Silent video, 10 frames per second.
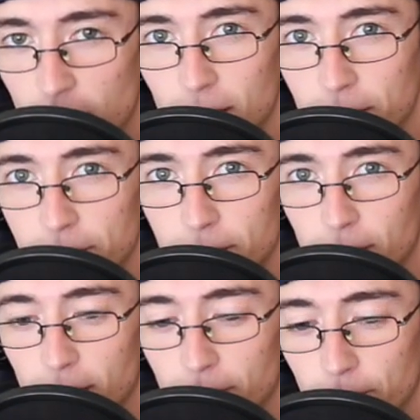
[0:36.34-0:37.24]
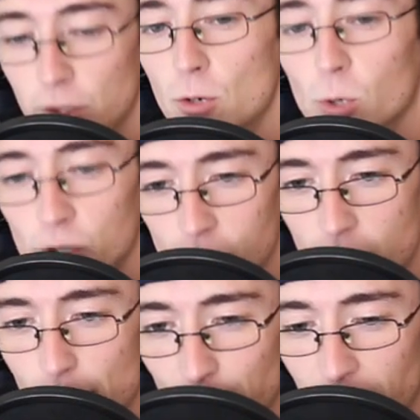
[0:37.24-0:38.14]
of
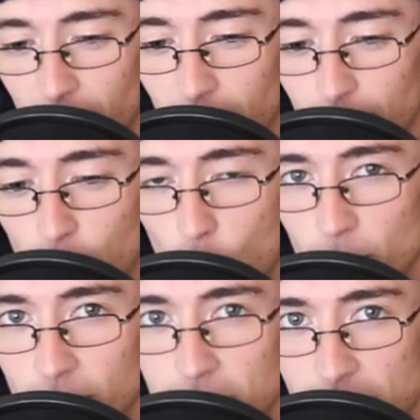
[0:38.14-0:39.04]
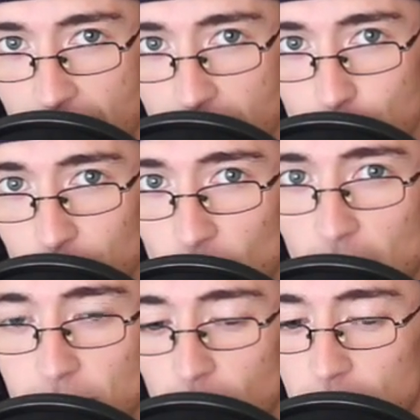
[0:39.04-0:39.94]
viewership for this game. If you
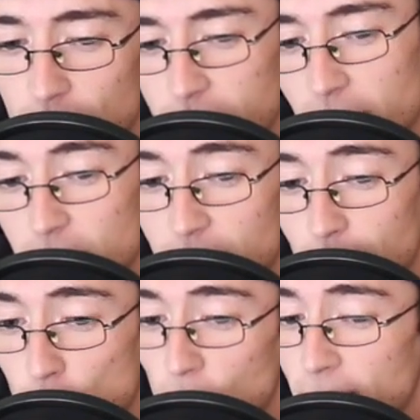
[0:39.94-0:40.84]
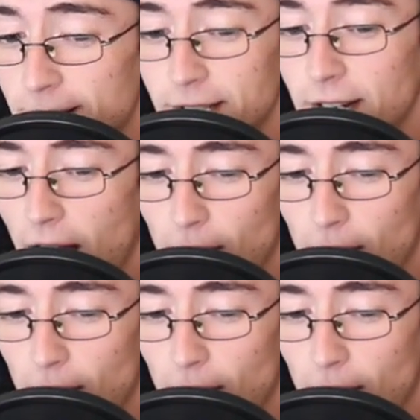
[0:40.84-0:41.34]
guys are interested to see if you're in the